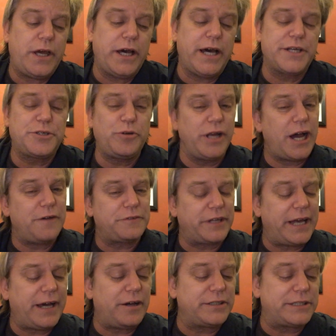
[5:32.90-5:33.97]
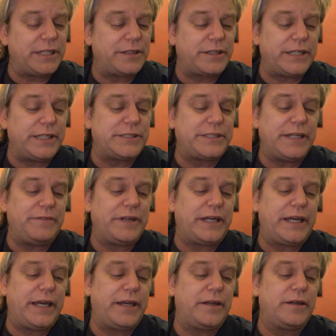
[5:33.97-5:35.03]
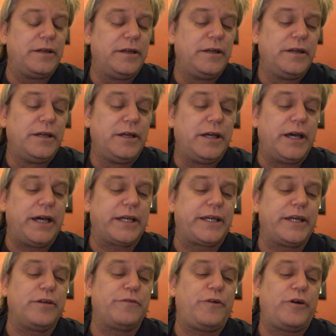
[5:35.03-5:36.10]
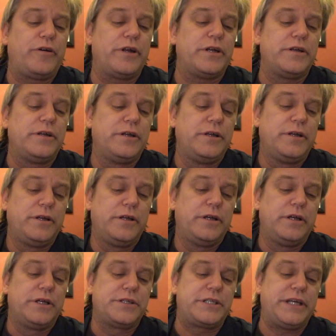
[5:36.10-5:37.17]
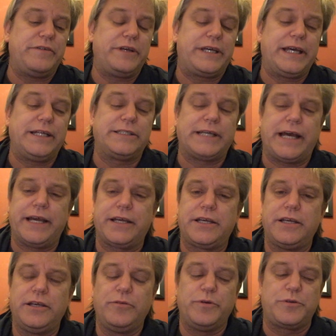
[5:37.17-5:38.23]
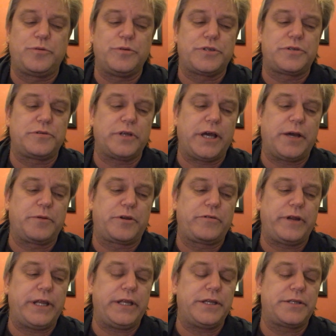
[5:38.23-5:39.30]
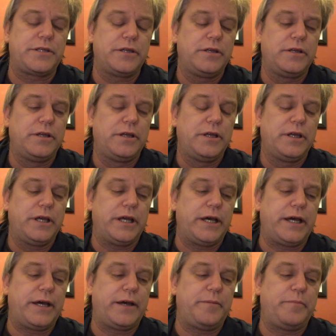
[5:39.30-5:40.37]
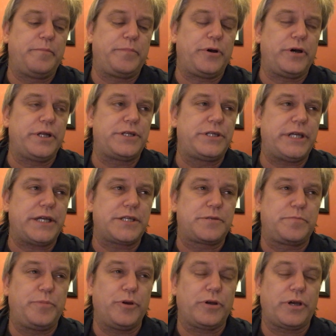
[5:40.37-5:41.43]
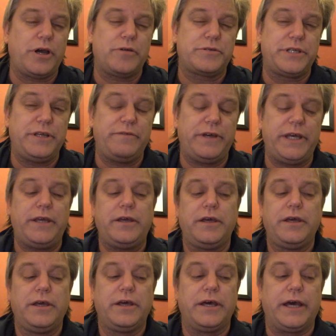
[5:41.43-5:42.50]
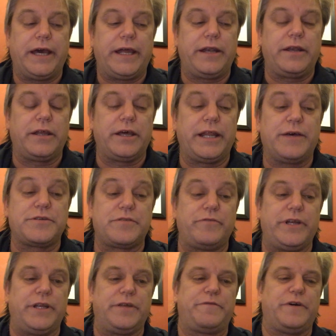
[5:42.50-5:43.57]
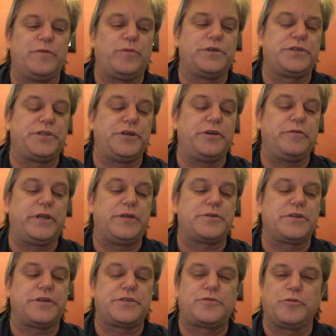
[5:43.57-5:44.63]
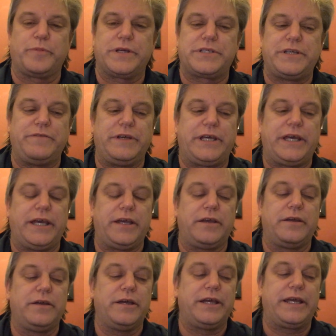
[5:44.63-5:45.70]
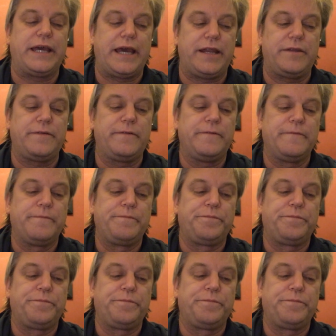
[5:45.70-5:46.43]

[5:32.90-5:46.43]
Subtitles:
Shortly after that, I did the Stephen King, King of Horror, Stephen King tag, which was created by Jess Book Girl TV. And that was a really fun one to do. And it was nice to talk about Stephen King again.